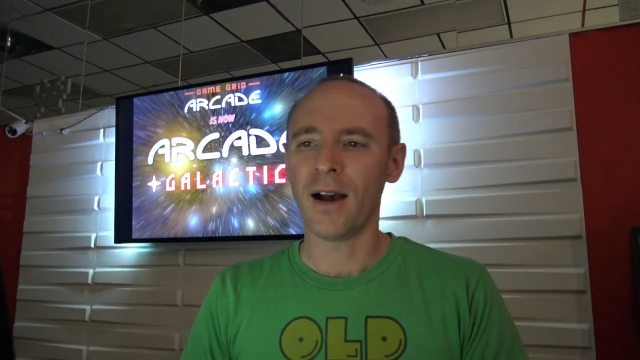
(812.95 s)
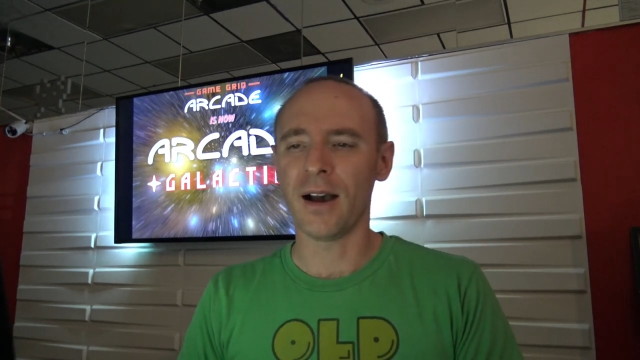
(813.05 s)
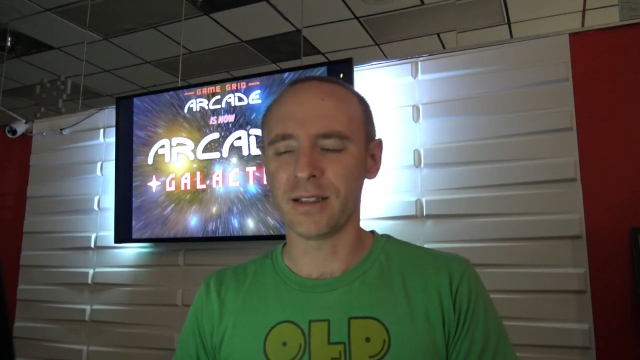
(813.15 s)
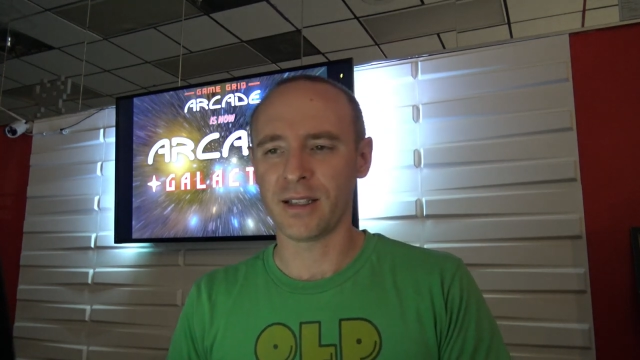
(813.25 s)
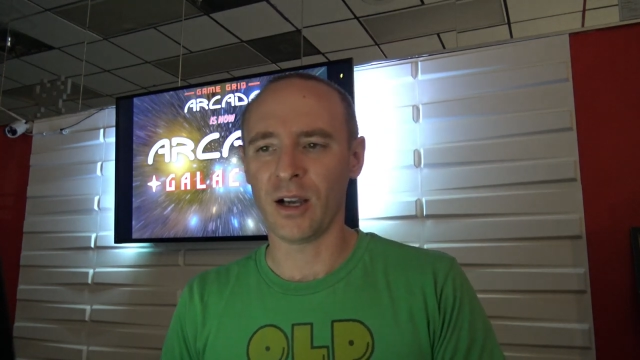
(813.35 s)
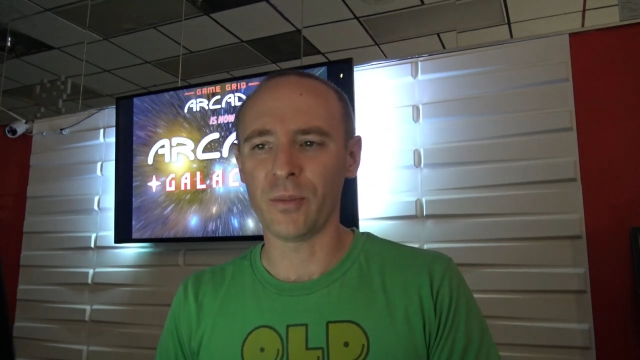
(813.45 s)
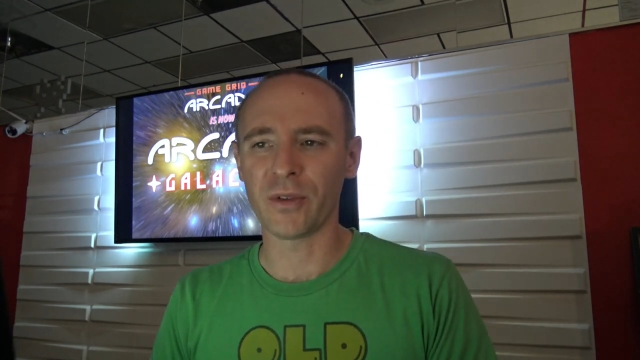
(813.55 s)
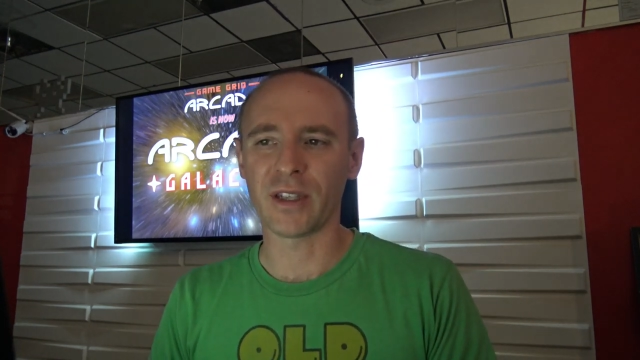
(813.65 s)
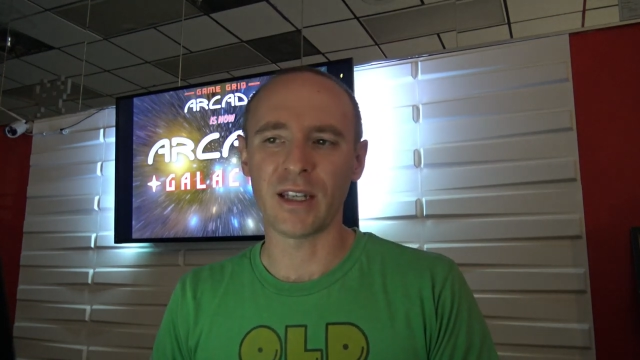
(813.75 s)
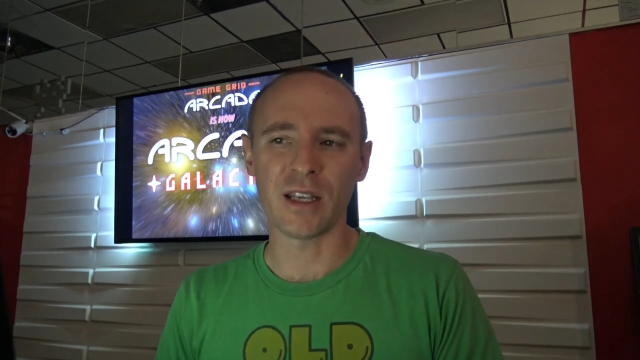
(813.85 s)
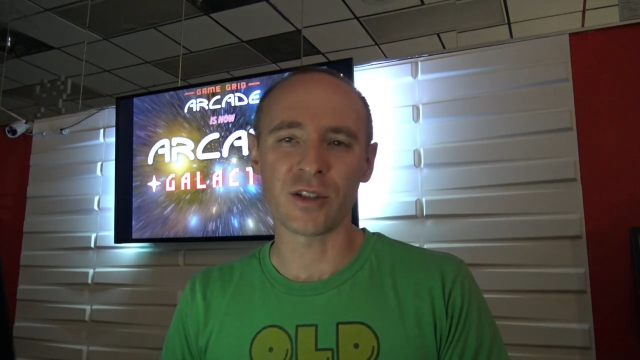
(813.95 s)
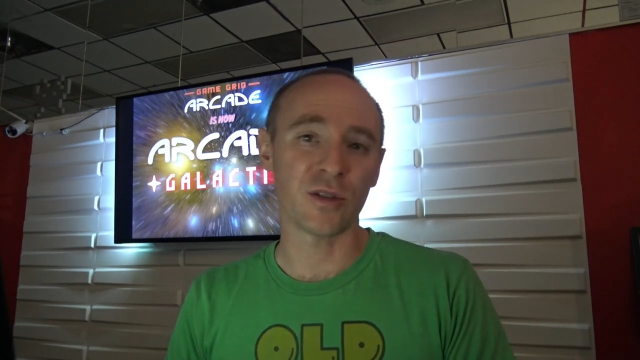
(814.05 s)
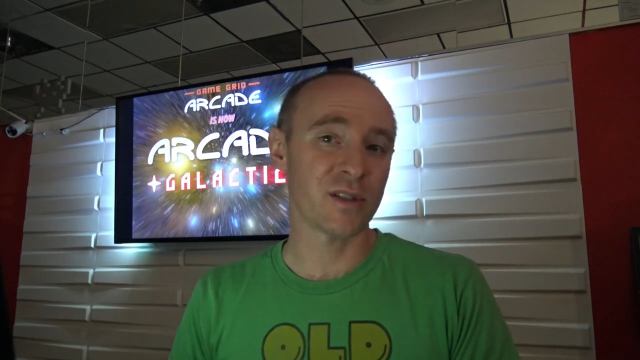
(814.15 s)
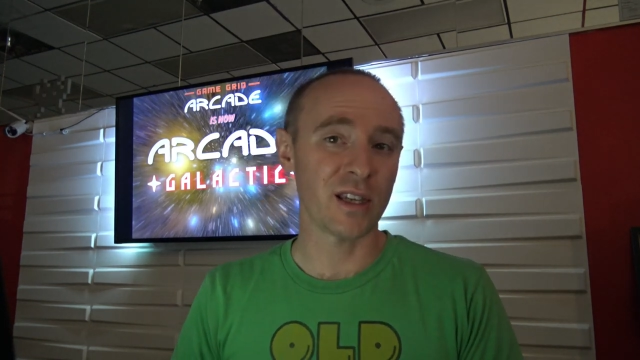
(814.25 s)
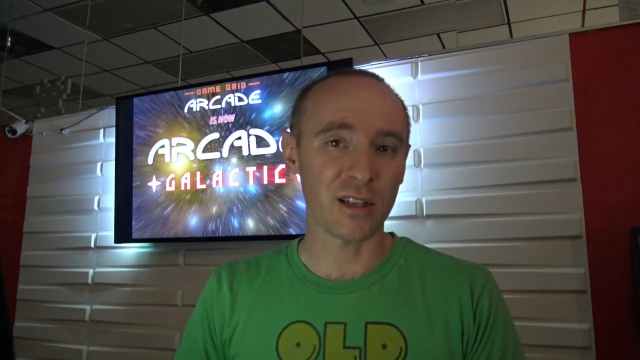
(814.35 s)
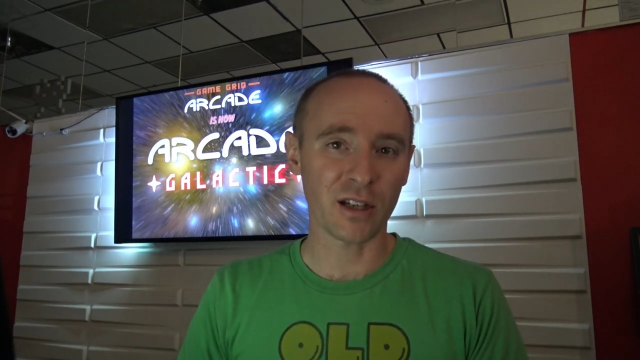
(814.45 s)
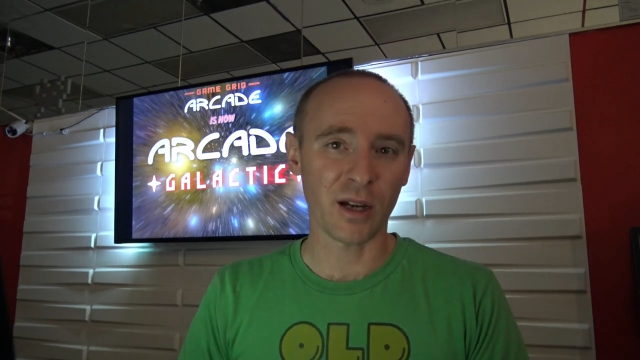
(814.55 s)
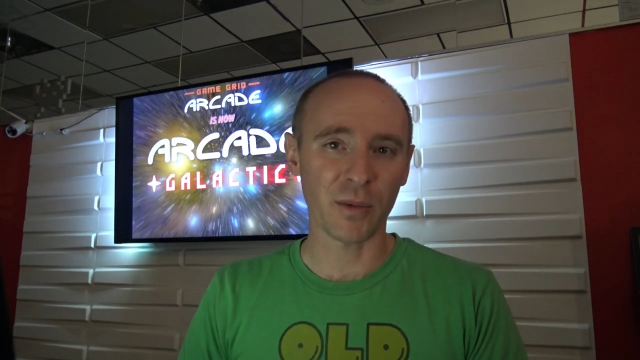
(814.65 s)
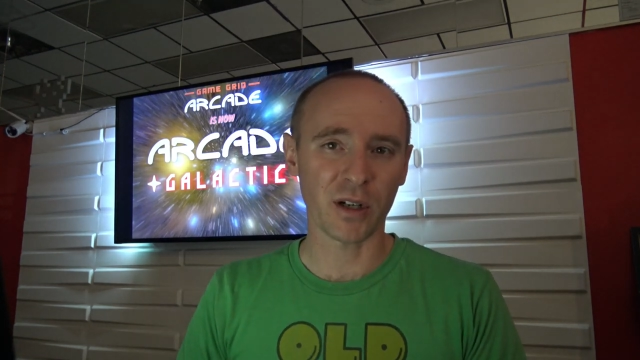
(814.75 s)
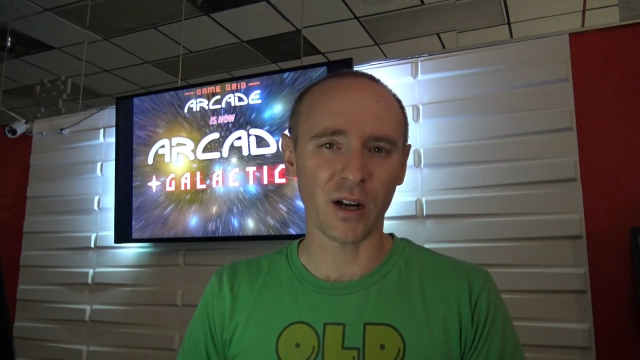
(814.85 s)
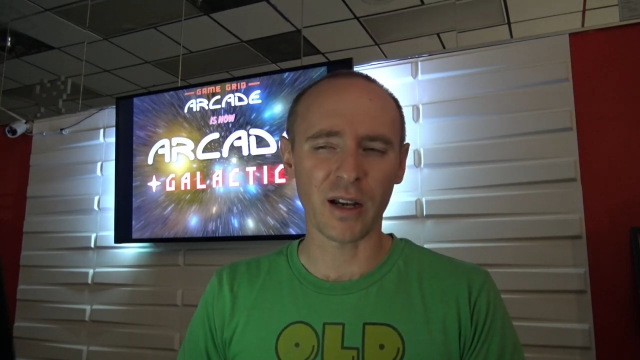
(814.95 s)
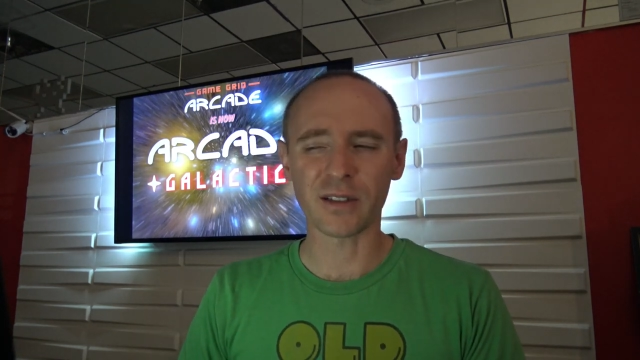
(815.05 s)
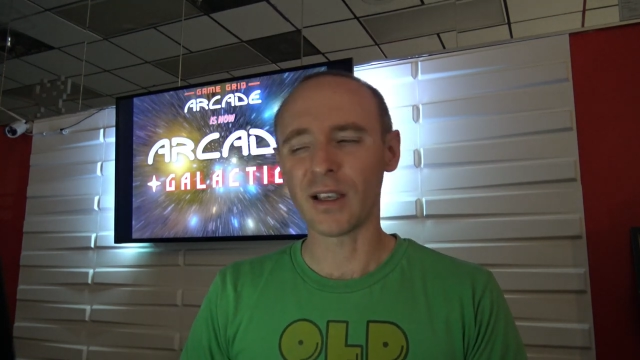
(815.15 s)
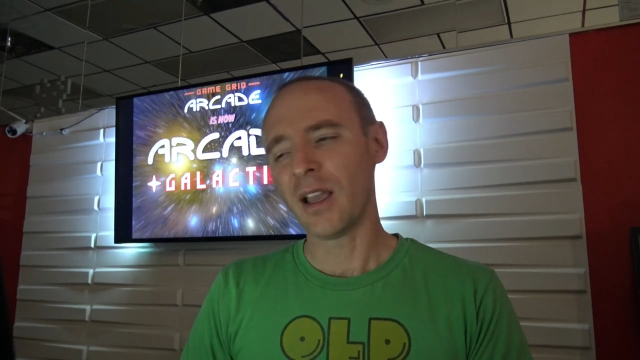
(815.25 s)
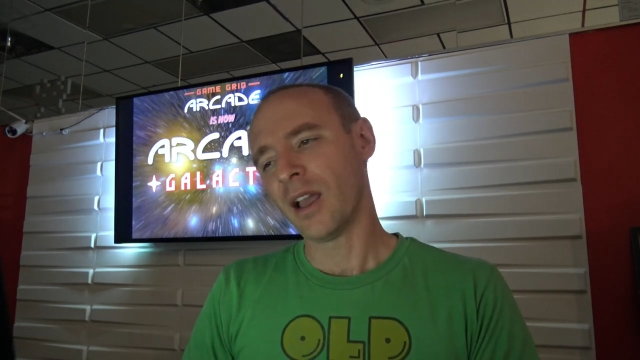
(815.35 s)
Uh, to help with any issues that you come across.